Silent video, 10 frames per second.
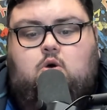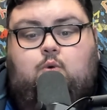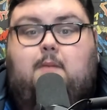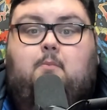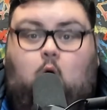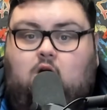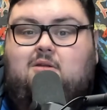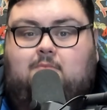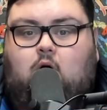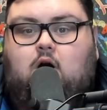with more
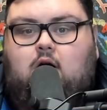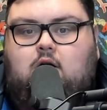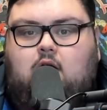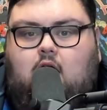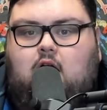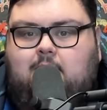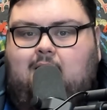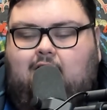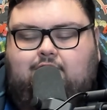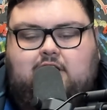and more
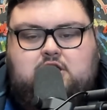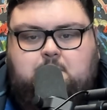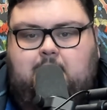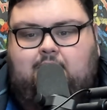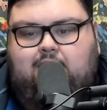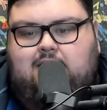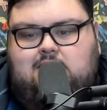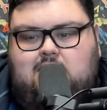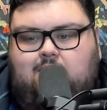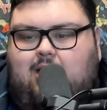IMAF
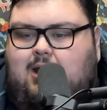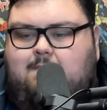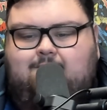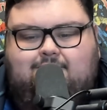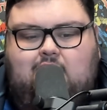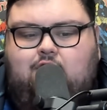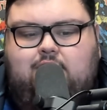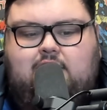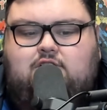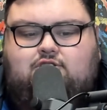experience now, and I'm
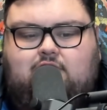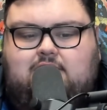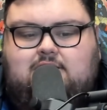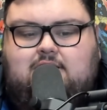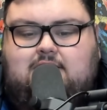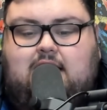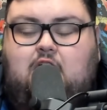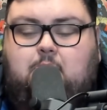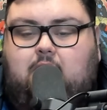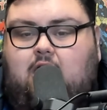very interested to
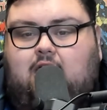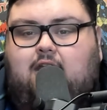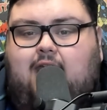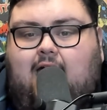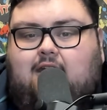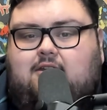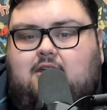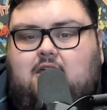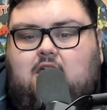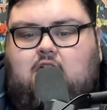keep an eye on that,
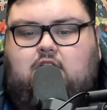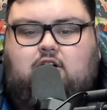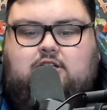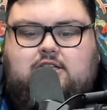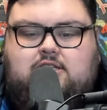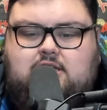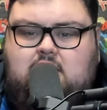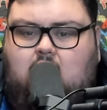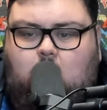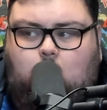you know, to
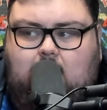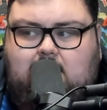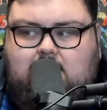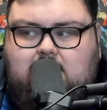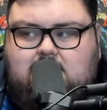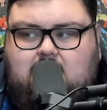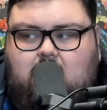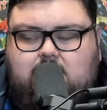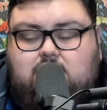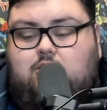see how well these
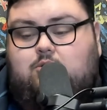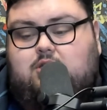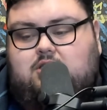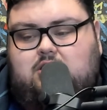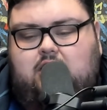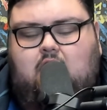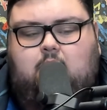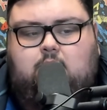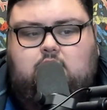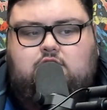guys do, to see
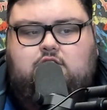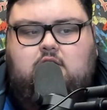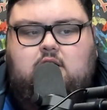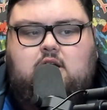how much